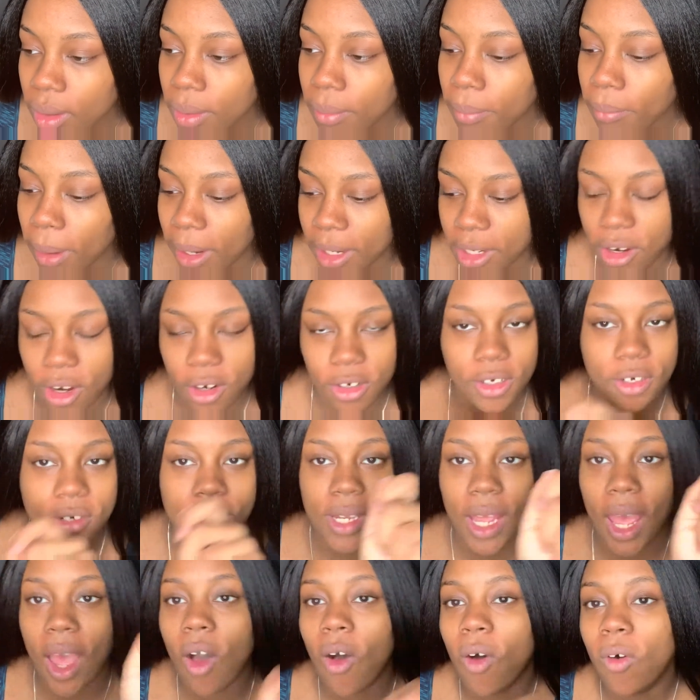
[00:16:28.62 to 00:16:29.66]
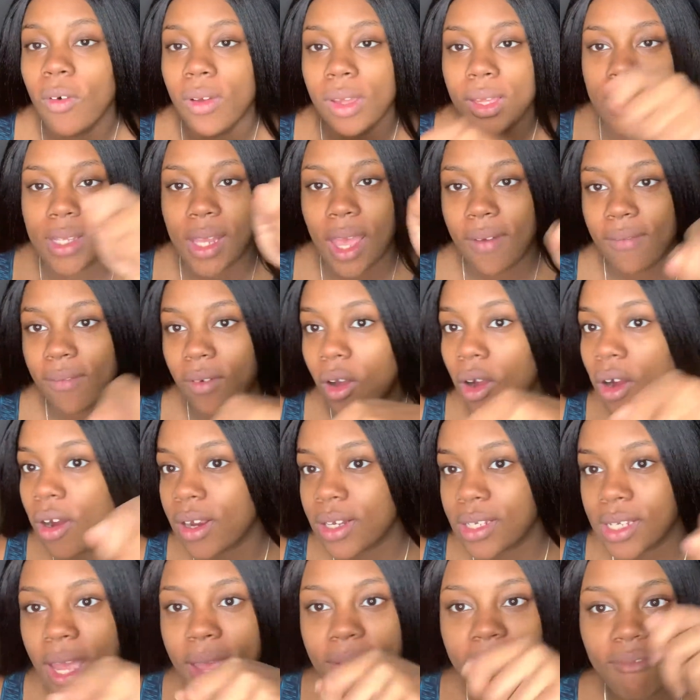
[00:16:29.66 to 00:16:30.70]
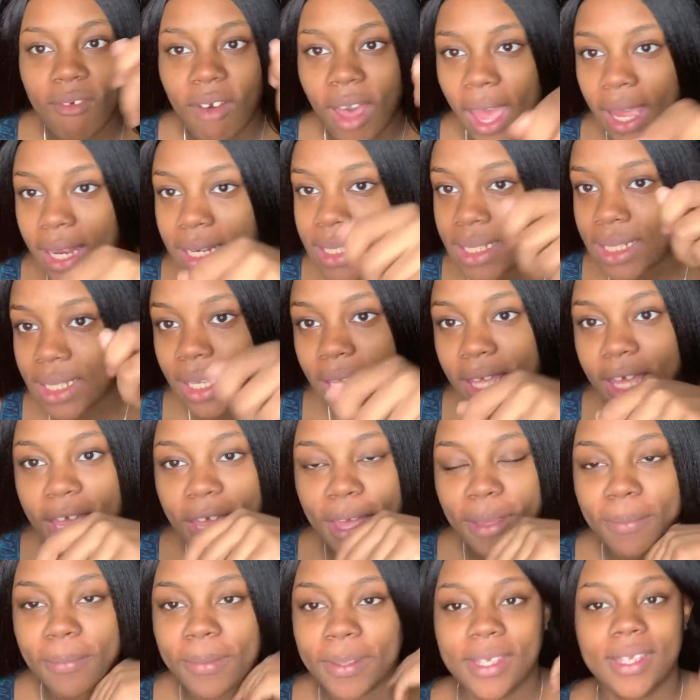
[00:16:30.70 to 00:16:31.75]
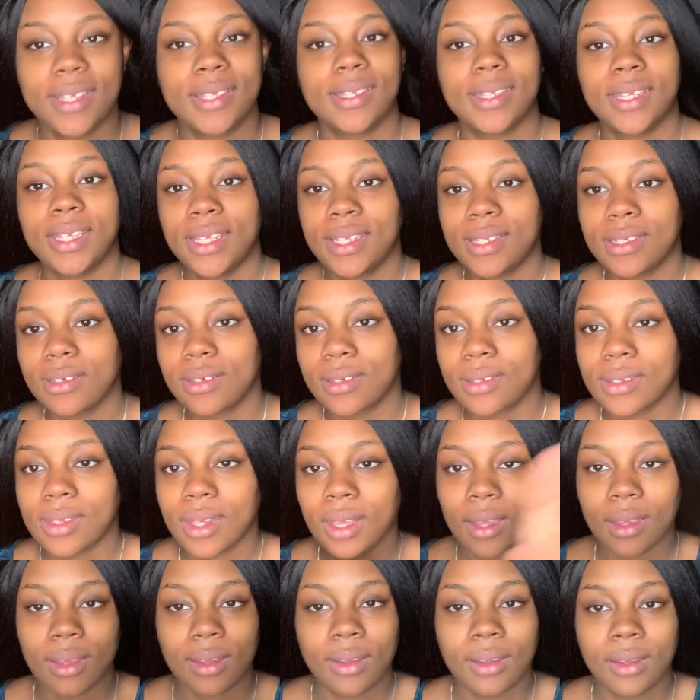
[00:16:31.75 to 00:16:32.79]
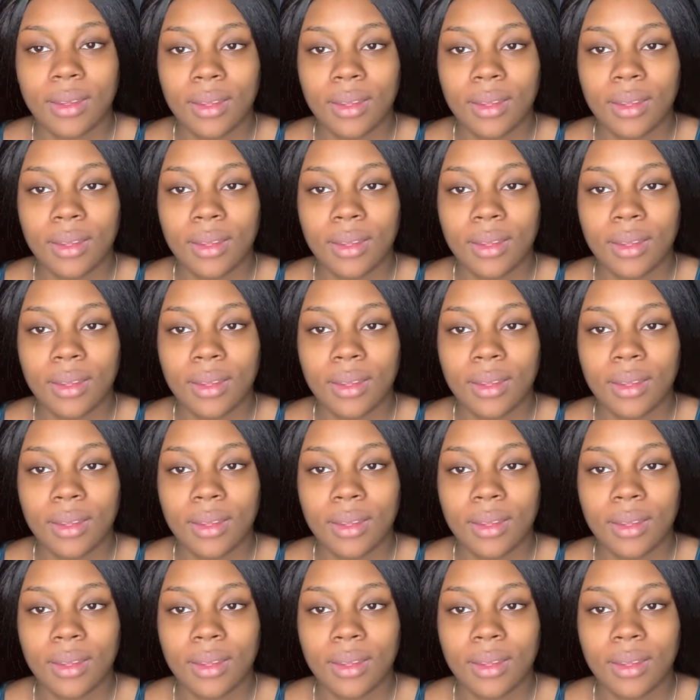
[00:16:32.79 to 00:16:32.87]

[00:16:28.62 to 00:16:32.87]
my doctors always have a hard time finding him because he's like,